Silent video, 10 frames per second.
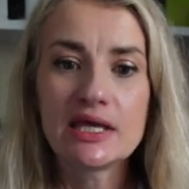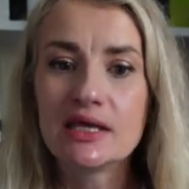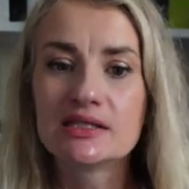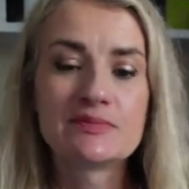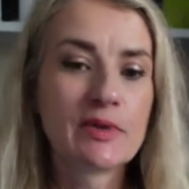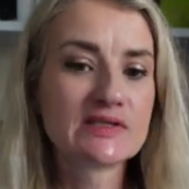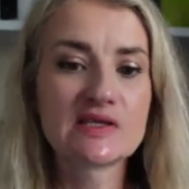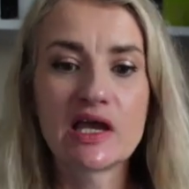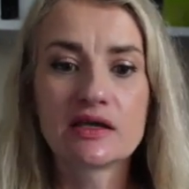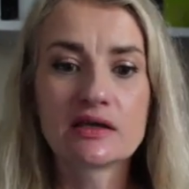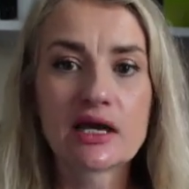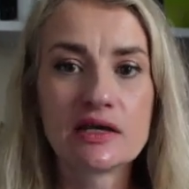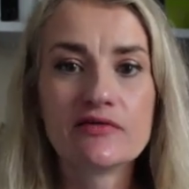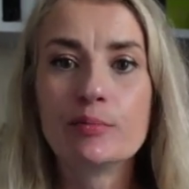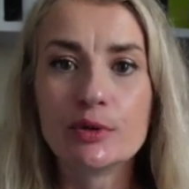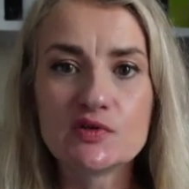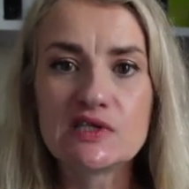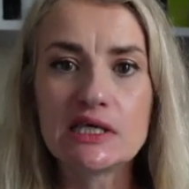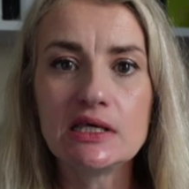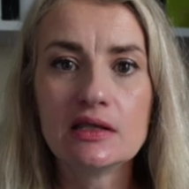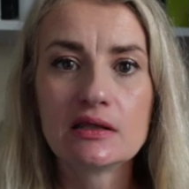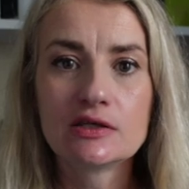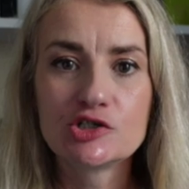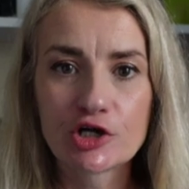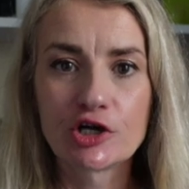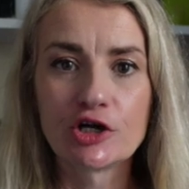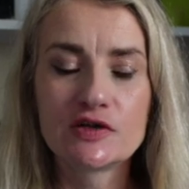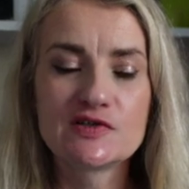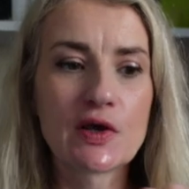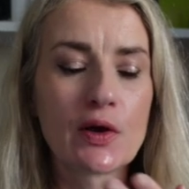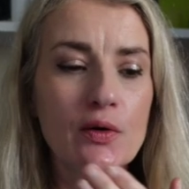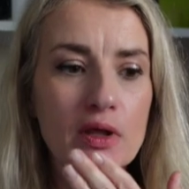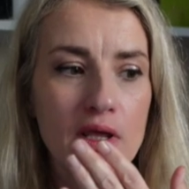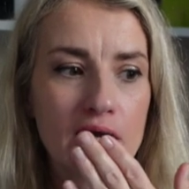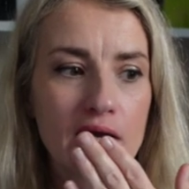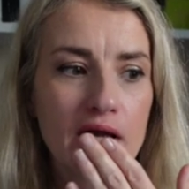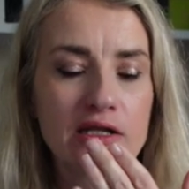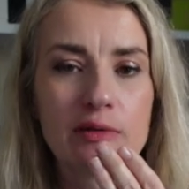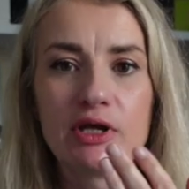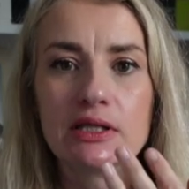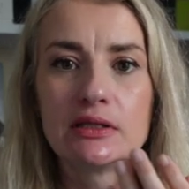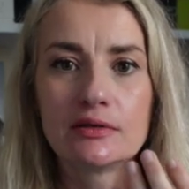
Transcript: it smells like kind of a boozy sugar. So a little bit,